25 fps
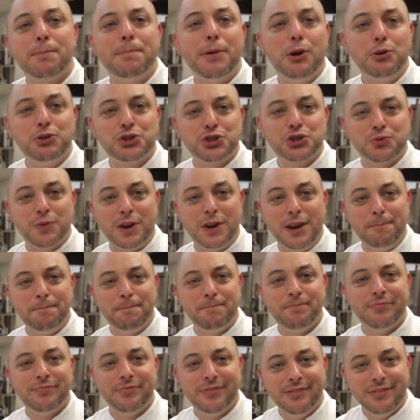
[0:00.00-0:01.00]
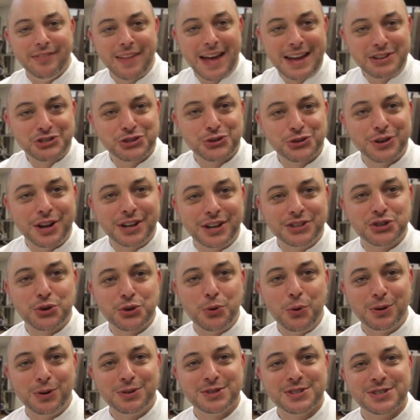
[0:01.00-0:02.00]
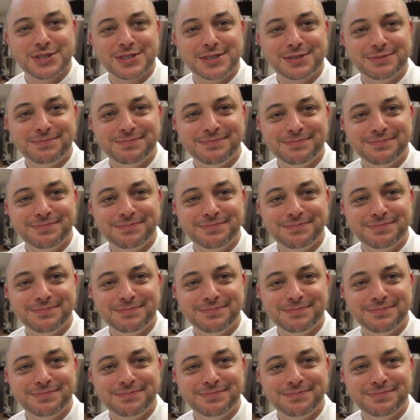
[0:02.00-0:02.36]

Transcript: poached shrimp. Match your next course.